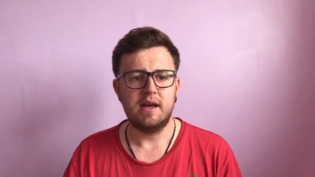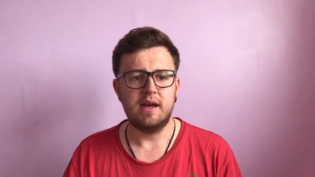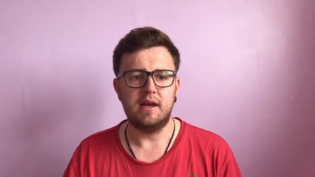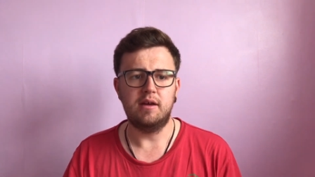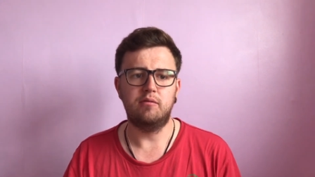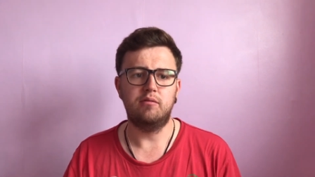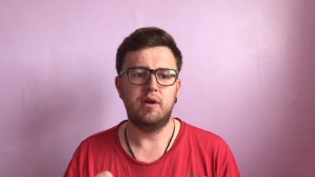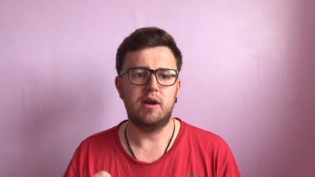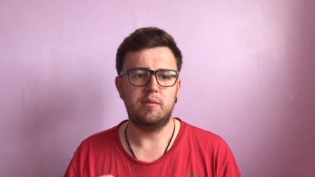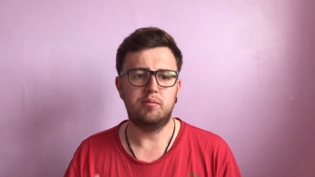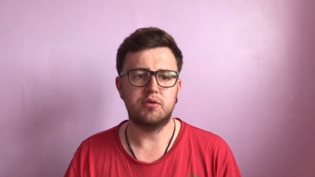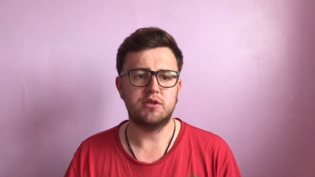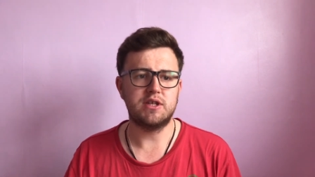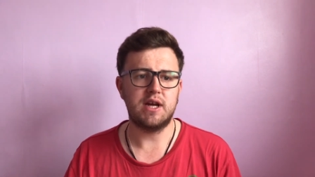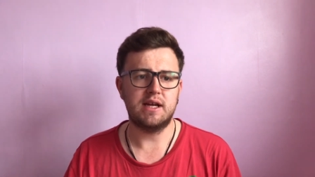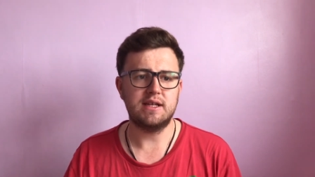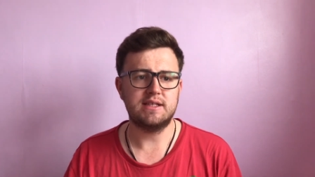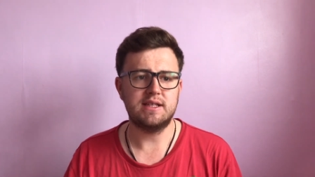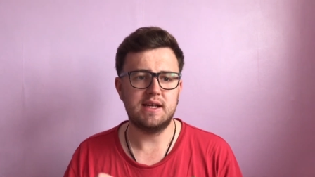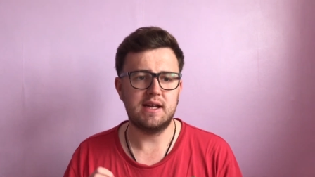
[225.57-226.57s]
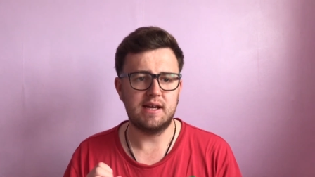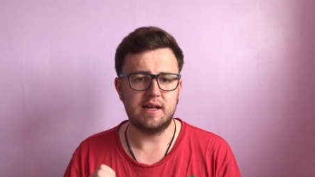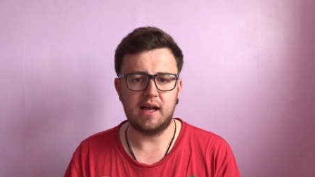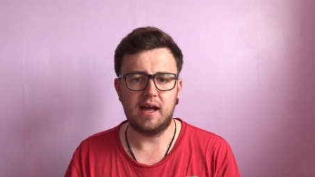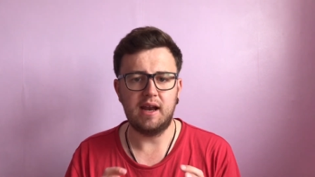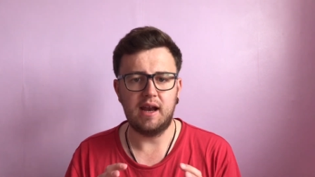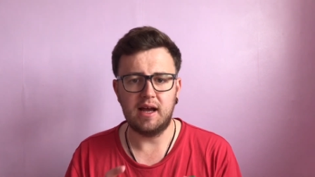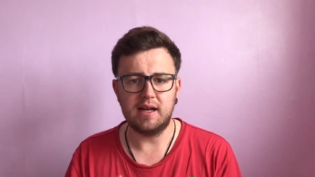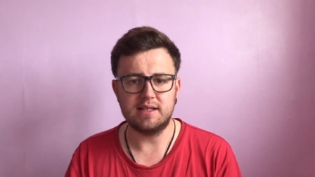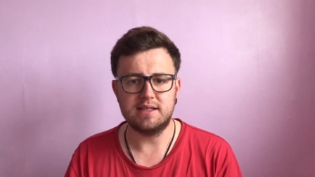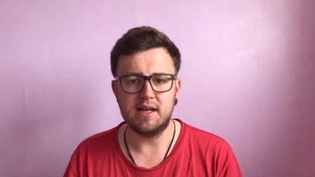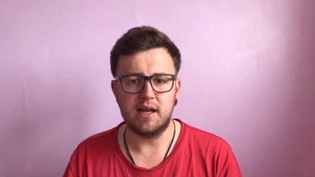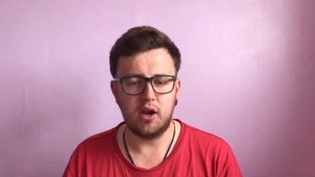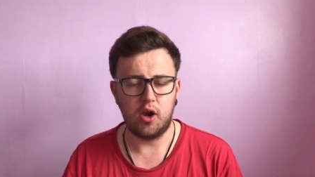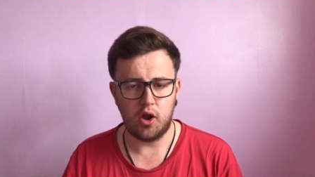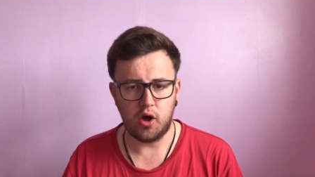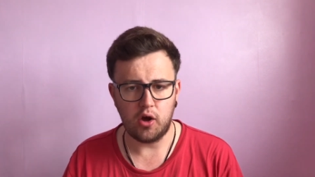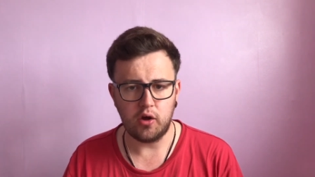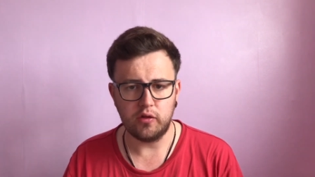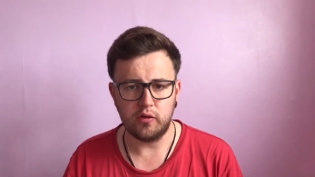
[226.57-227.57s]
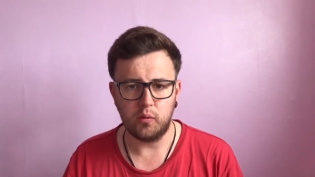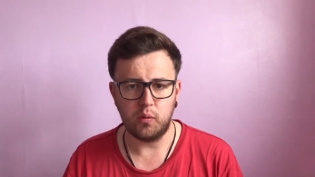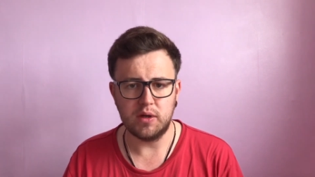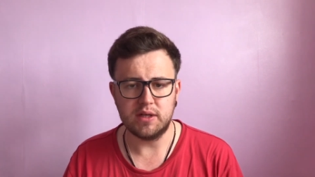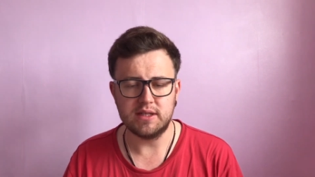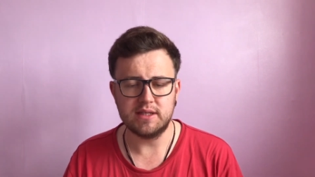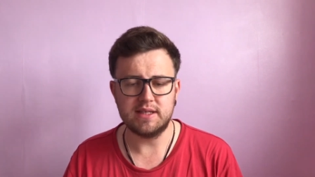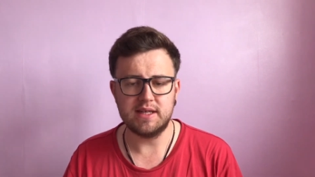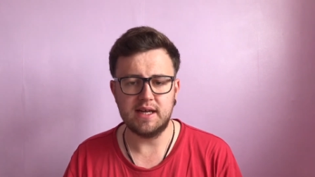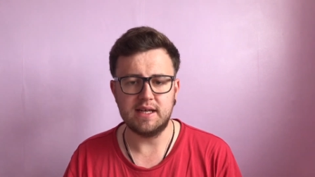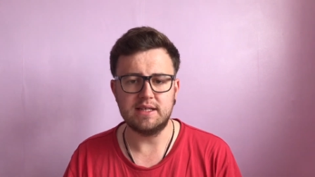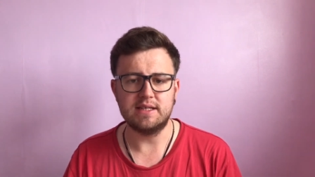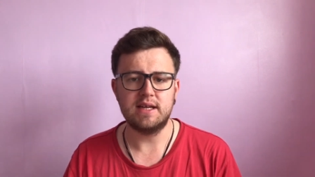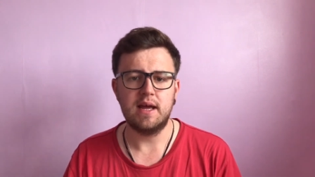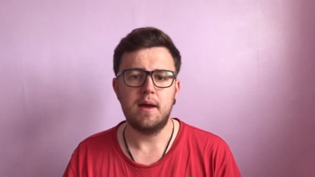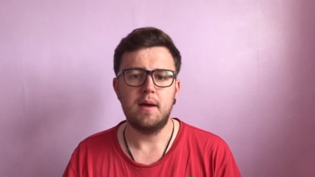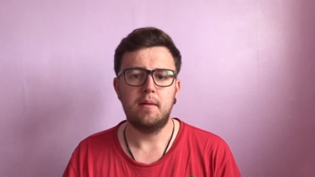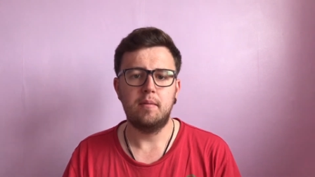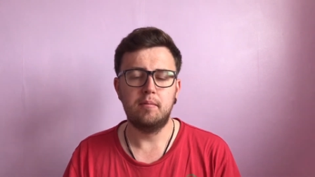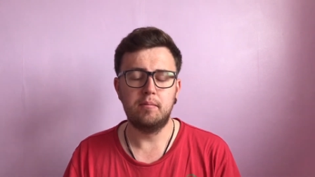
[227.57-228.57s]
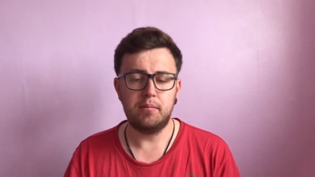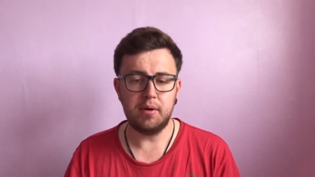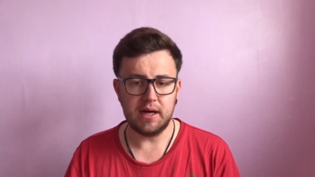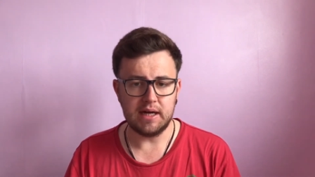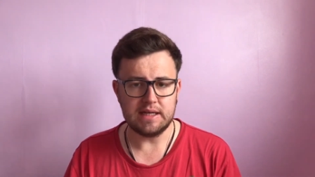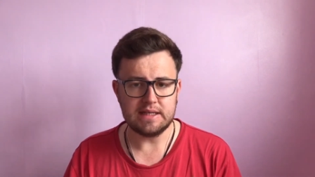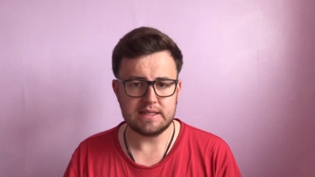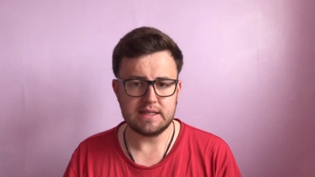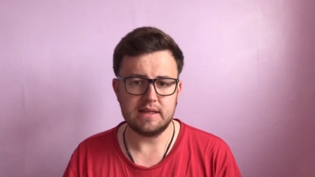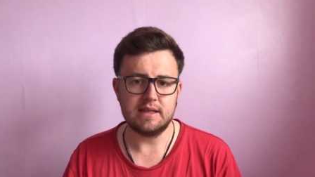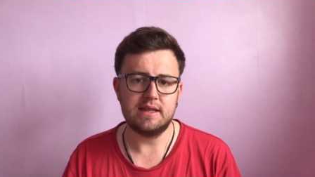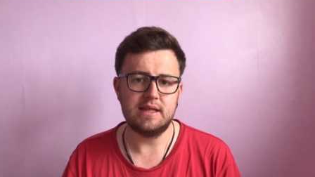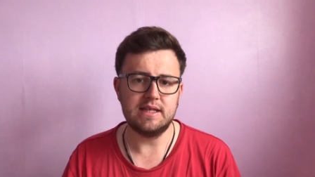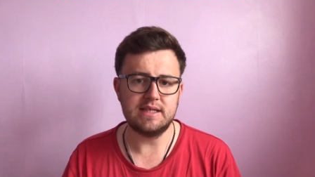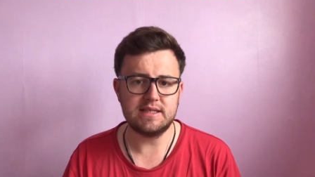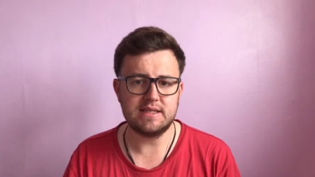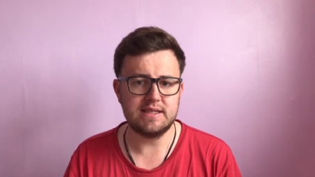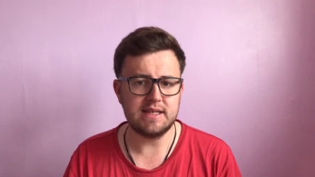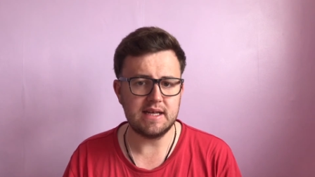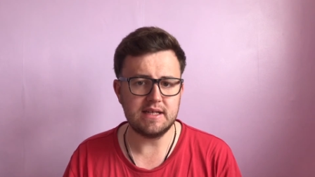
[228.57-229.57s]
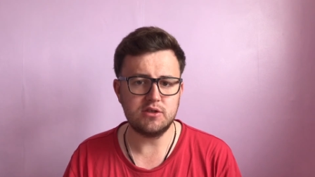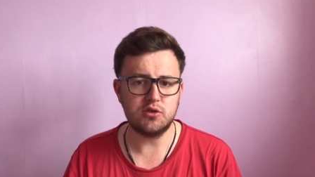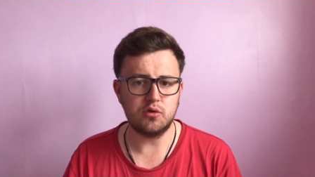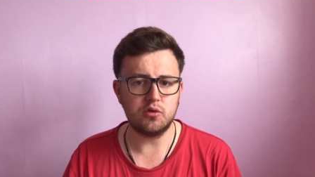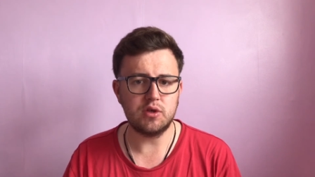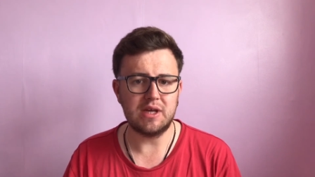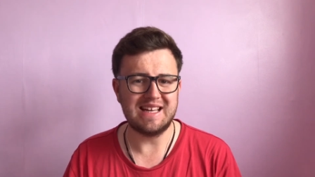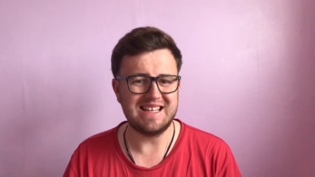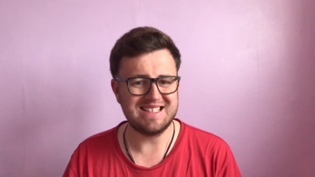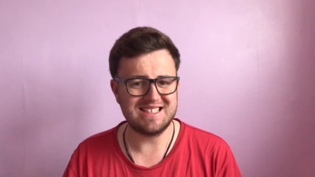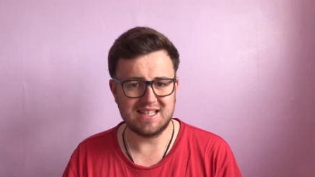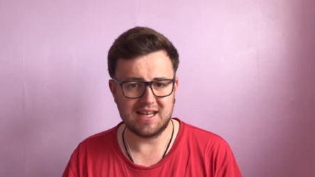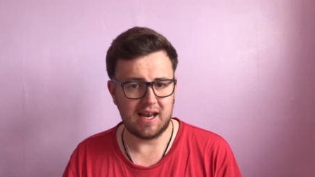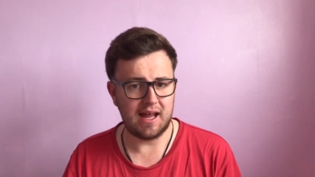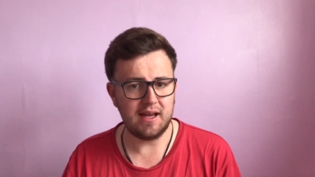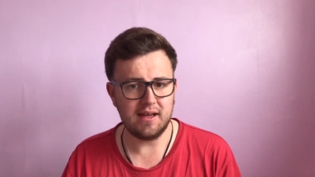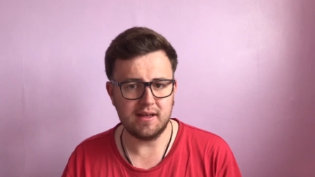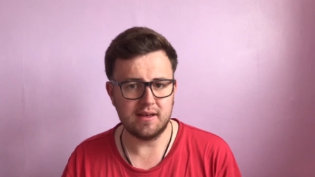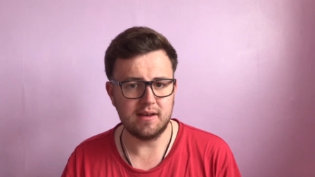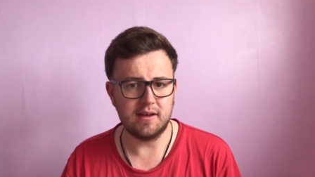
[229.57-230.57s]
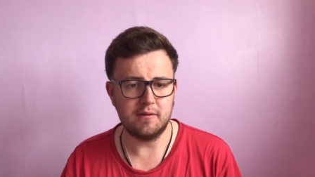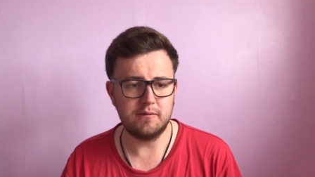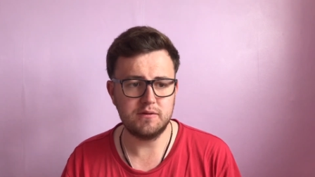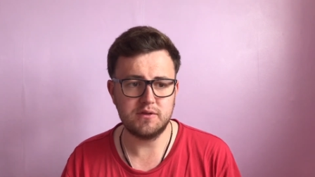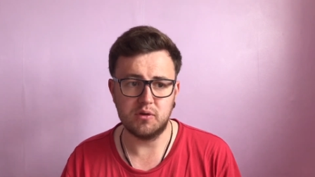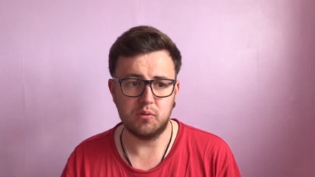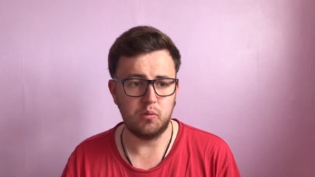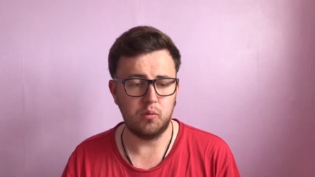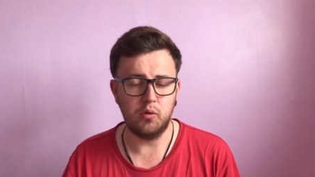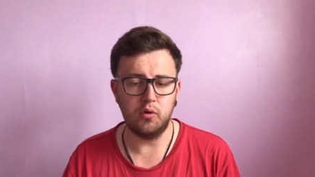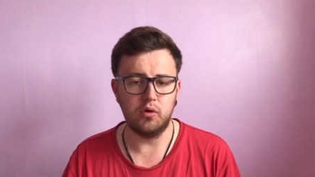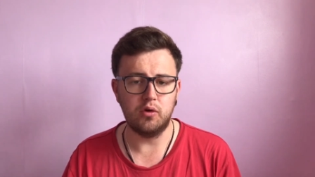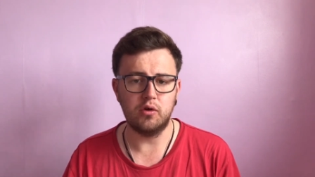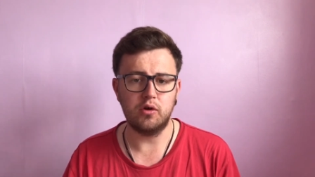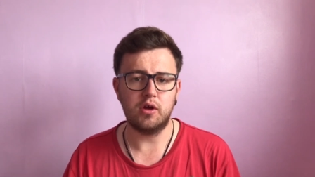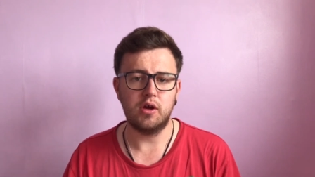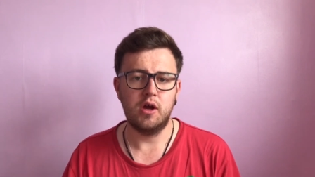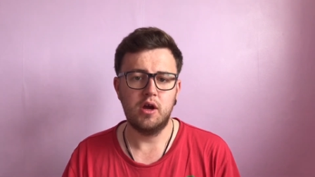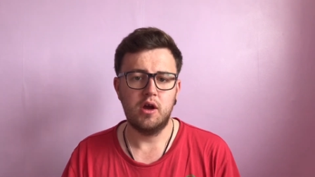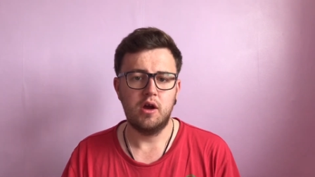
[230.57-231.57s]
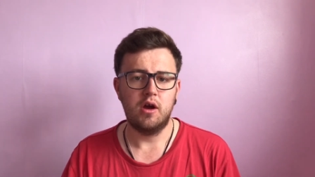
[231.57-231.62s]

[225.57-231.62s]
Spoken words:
It really projected, I liked it a lot on the winter days. But this does it's light enough to work